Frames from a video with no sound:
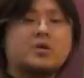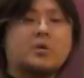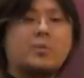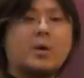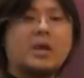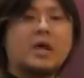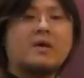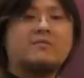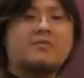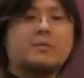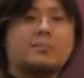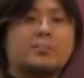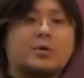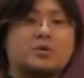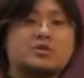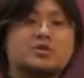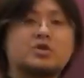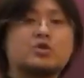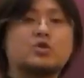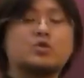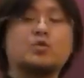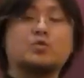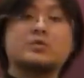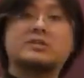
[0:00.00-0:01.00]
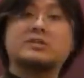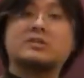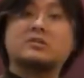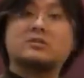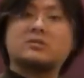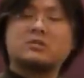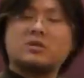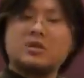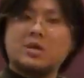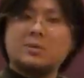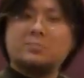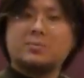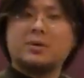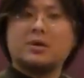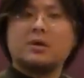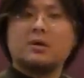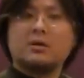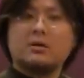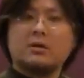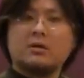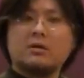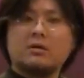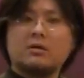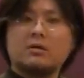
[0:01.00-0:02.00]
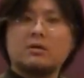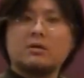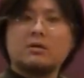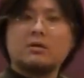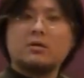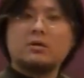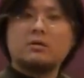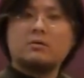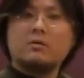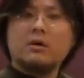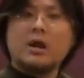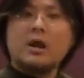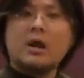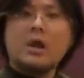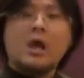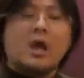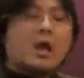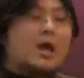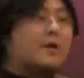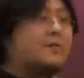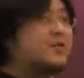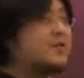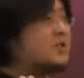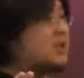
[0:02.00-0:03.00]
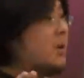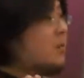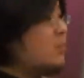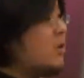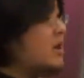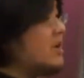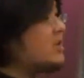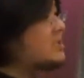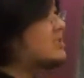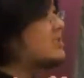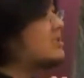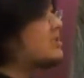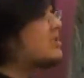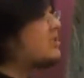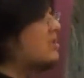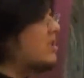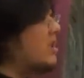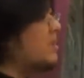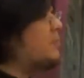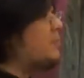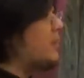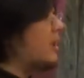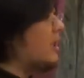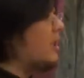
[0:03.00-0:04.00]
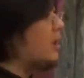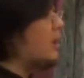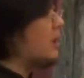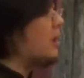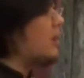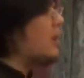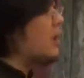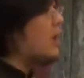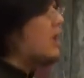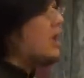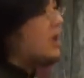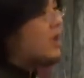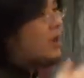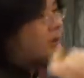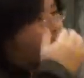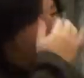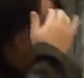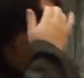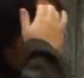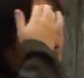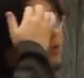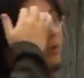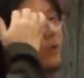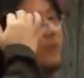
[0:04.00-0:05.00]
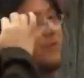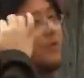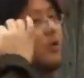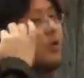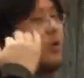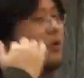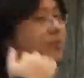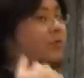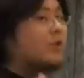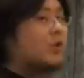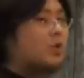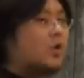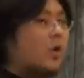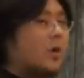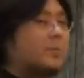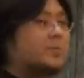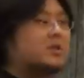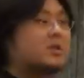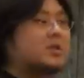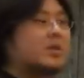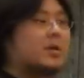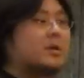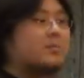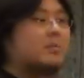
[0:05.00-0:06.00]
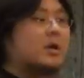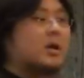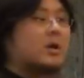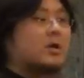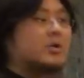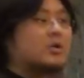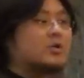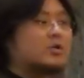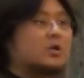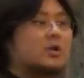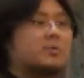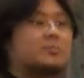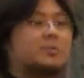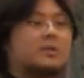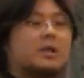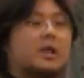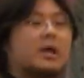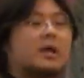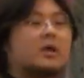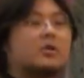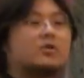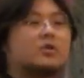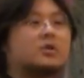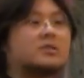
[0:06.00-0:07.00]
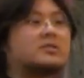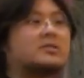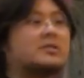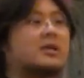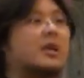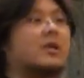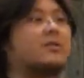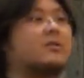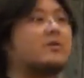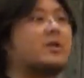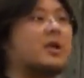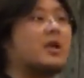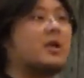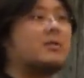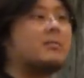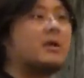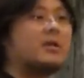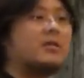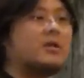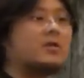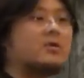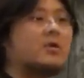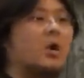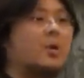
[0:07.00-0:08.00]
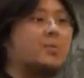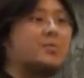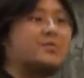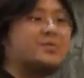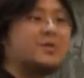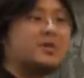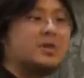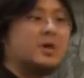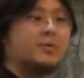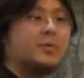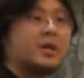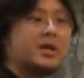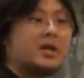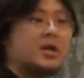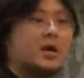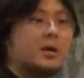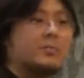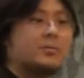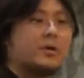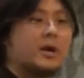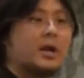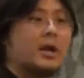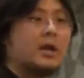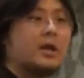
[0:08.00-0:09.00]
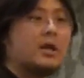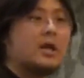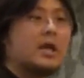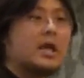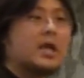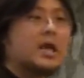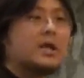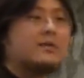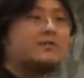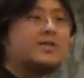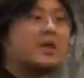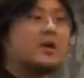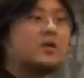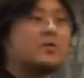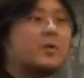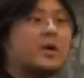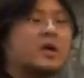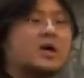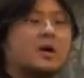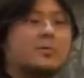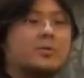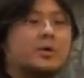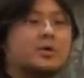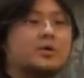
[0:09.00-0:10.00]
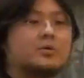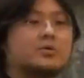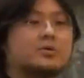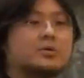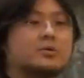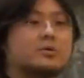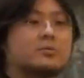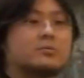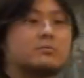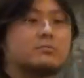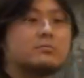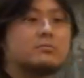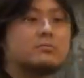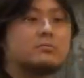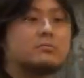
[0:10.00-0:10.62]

the way of a person who's sleeping, right? If someone is sleeping, if you, if you, if you go up to them, you could be like, you could say their name, and then hopefully they'll wake up, right? If they don't wake up, what do you do?